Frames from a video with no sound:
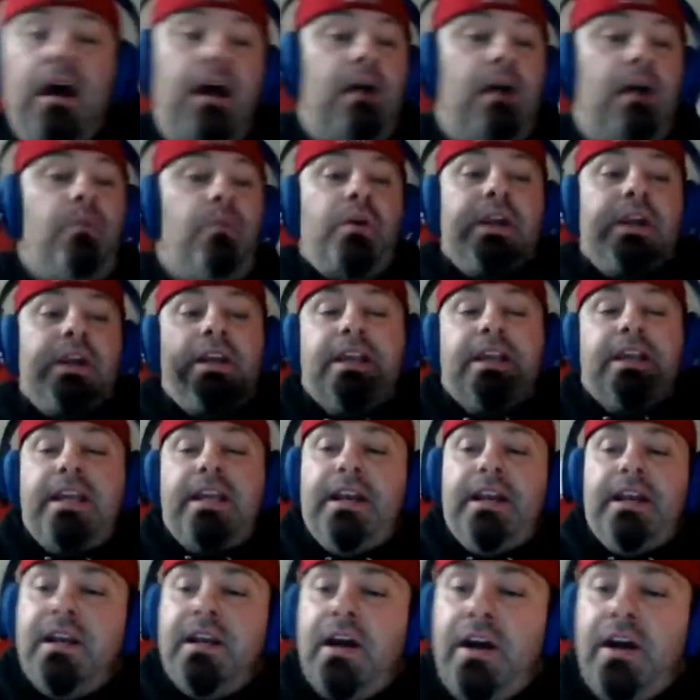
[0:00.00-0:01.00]
I want to get
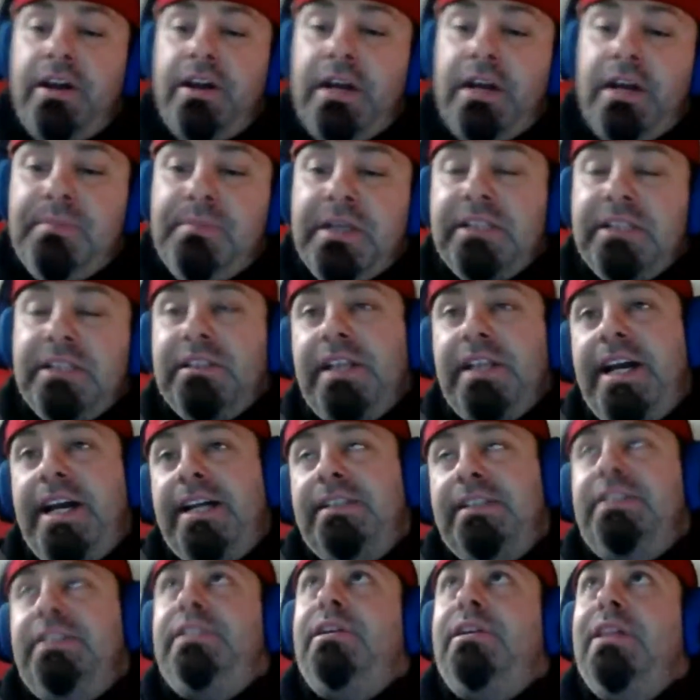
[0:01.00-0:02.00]
caught up because
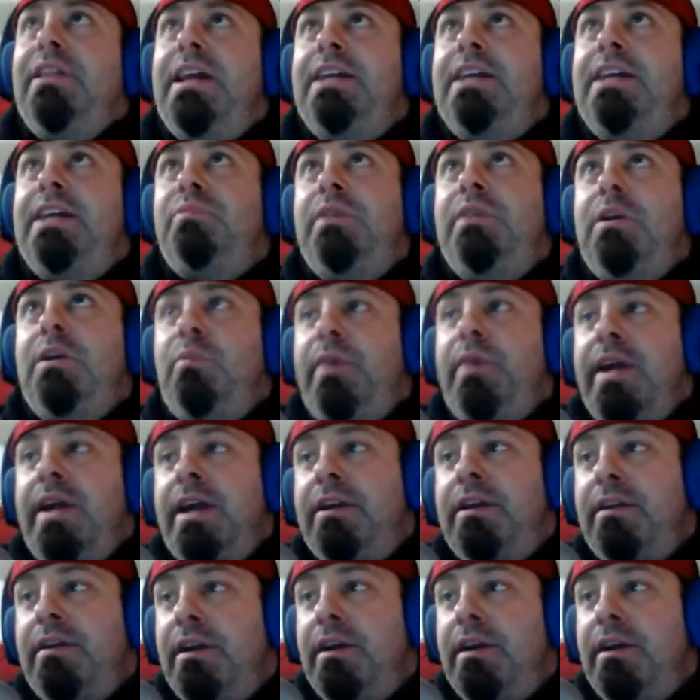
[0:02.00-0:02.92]
last week we had